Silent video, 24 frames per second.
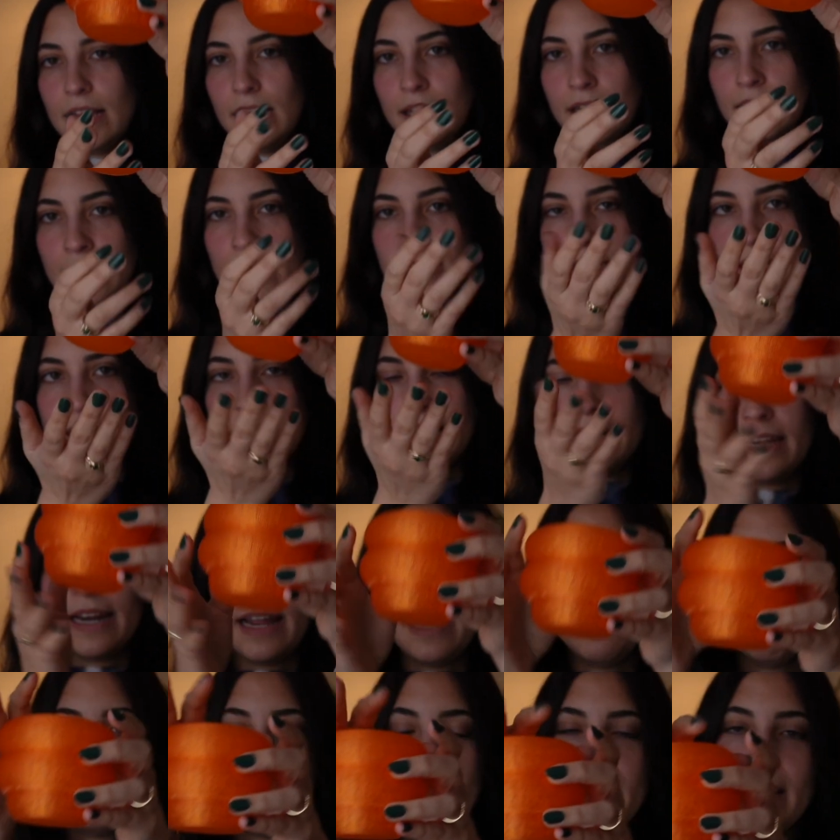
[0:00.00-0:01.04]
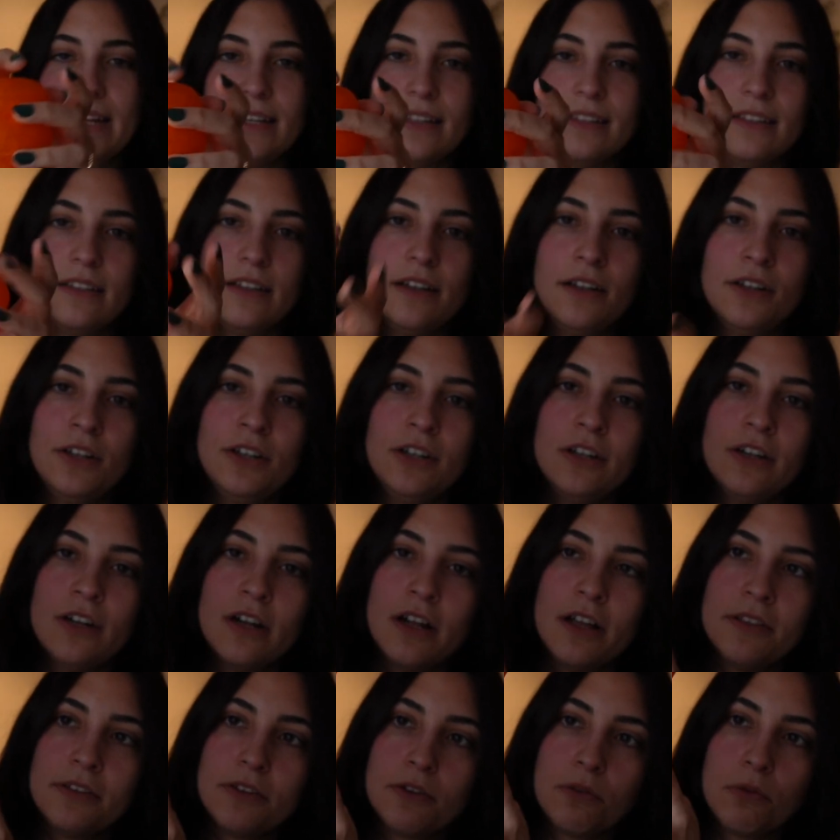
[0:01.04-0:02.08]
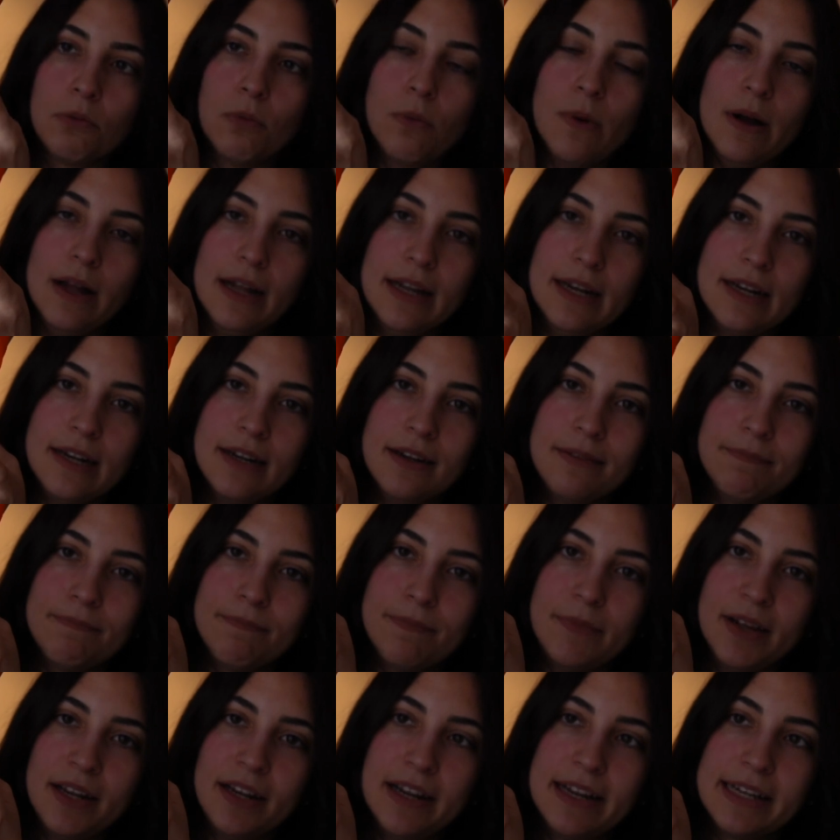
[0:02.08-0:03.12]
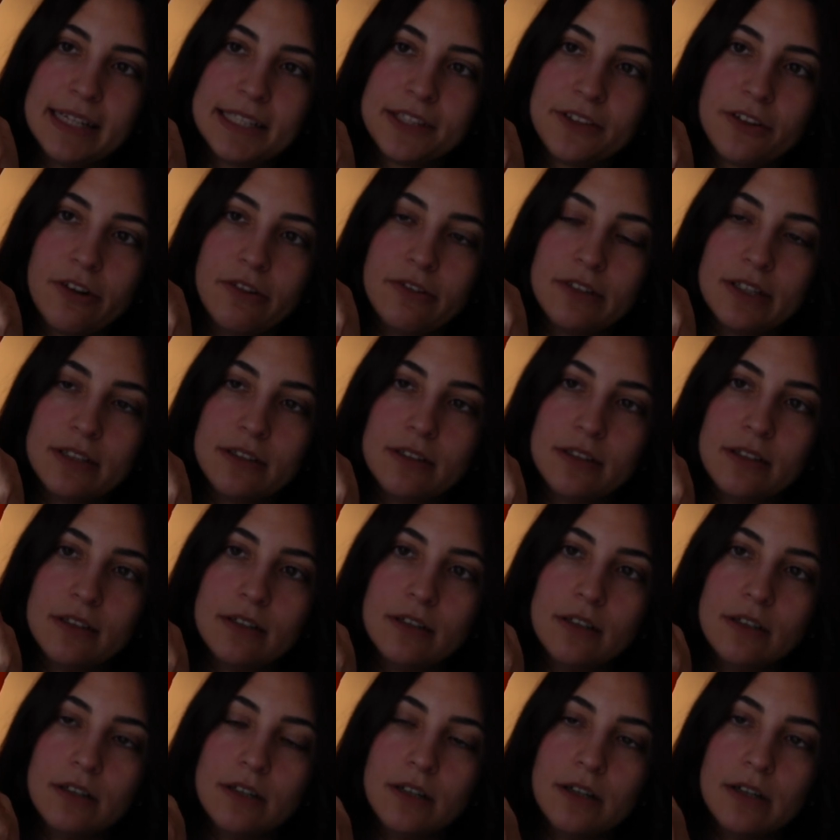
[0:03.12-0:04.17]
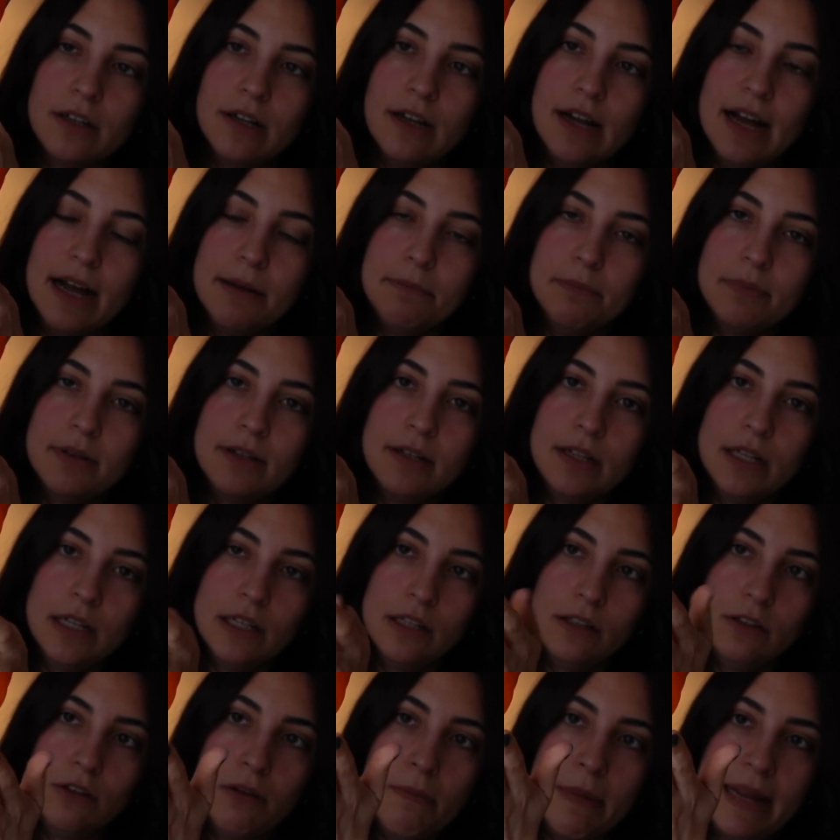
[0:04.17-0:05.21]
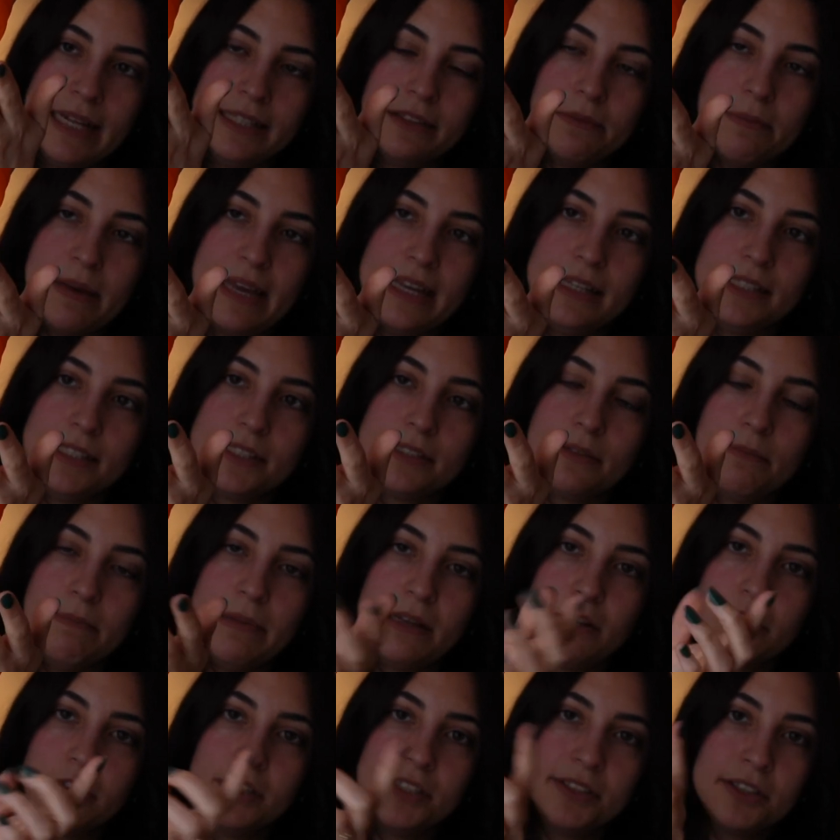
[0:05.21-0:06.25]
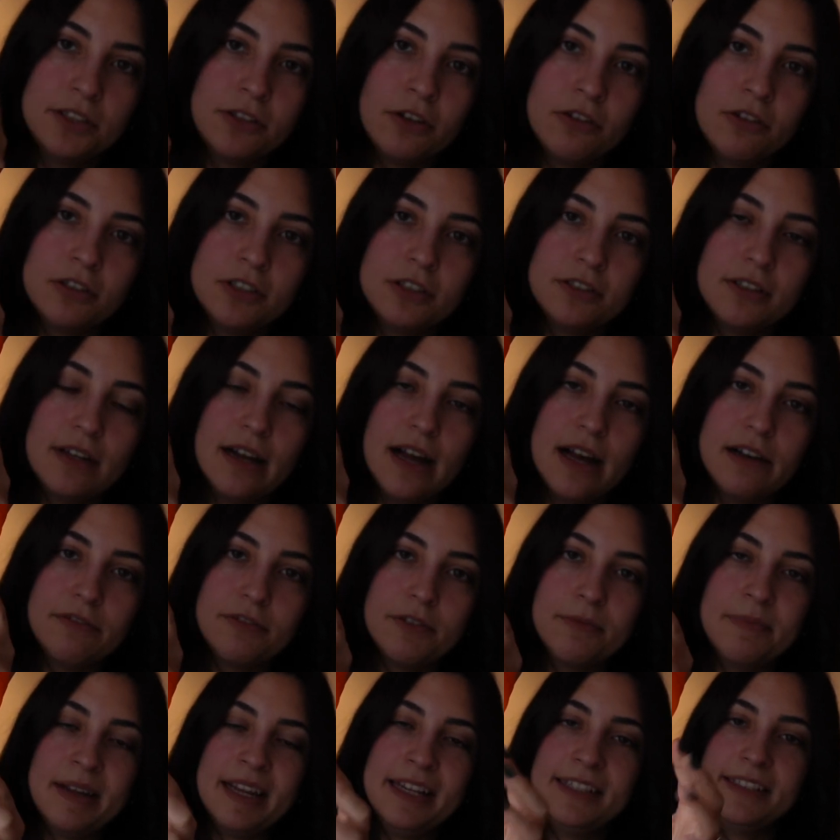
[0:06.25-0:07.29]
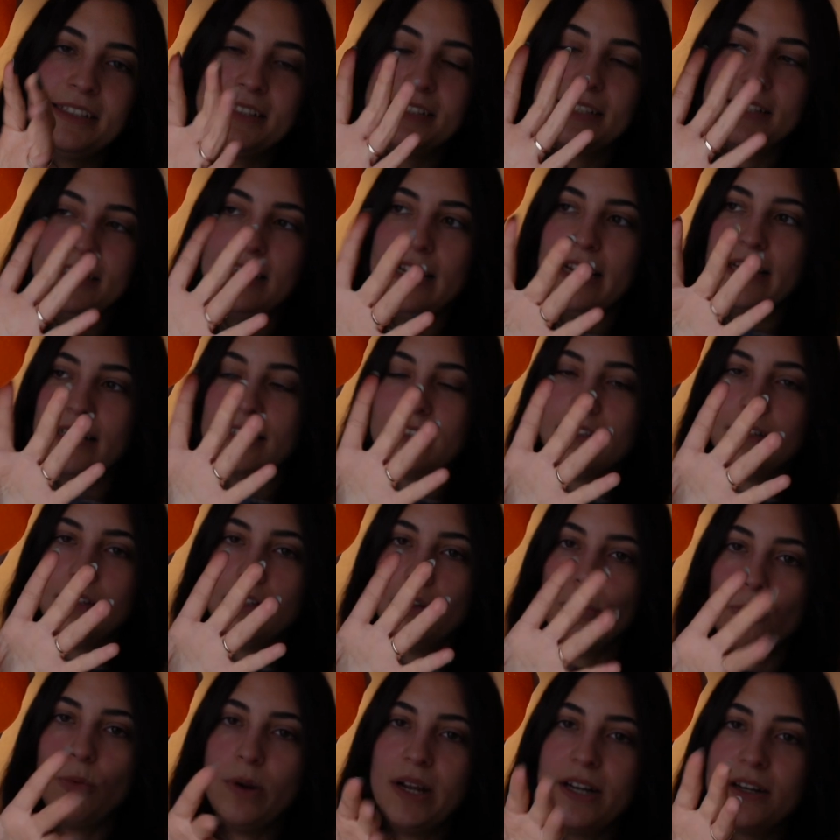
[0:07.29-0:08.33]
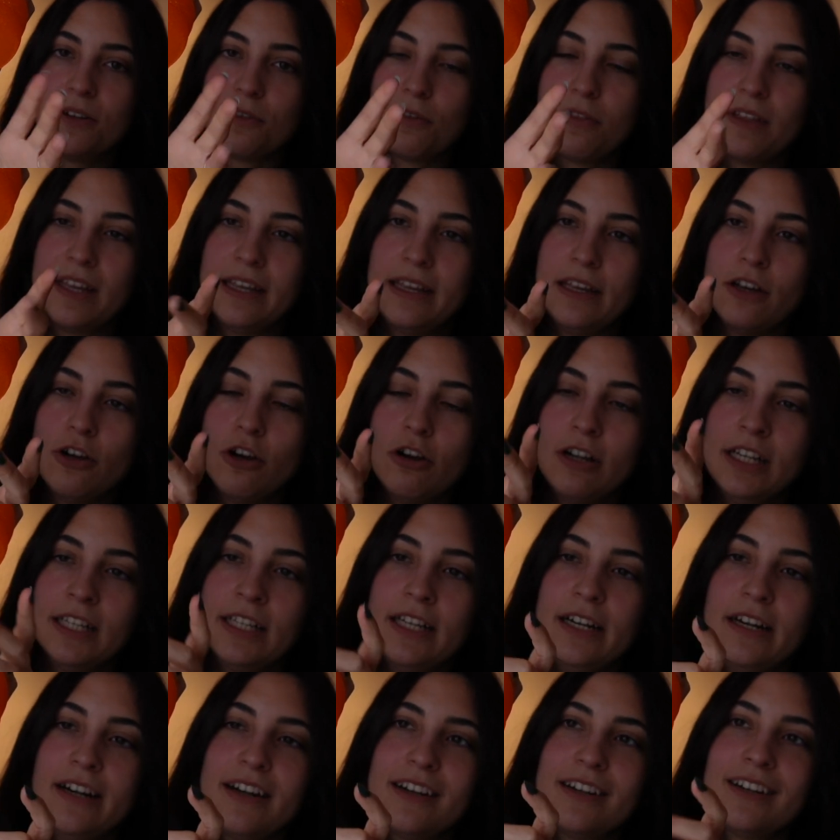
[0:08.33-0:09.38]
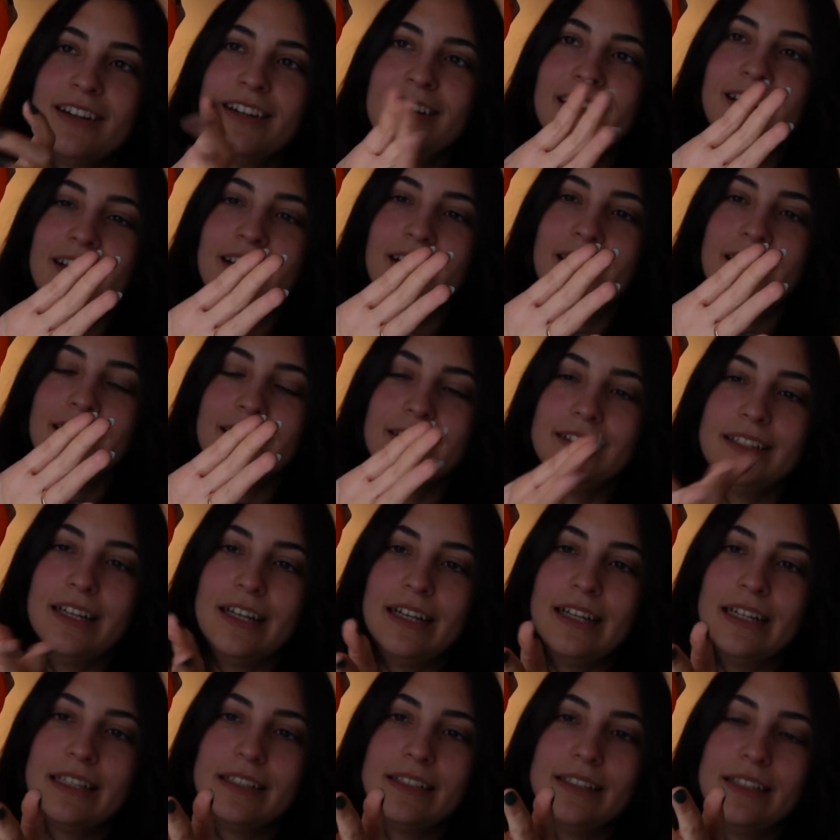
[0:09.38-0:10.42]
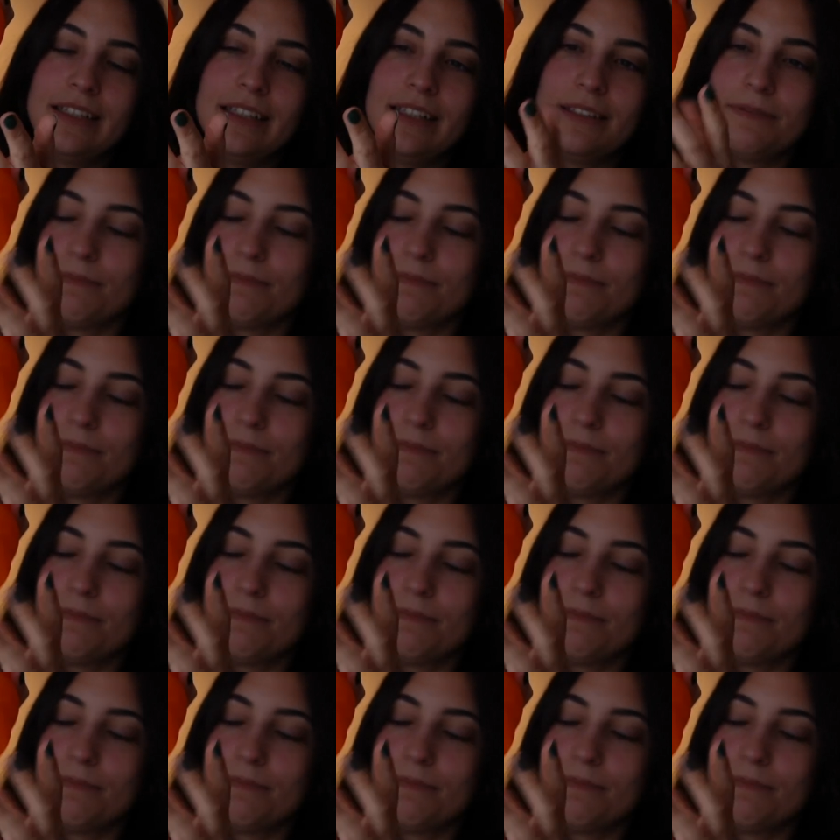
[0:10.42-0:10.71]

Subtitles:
And then I made another one and I extruded up to make the base, because the torus doesn't have a base. It's like a weird thingy going there that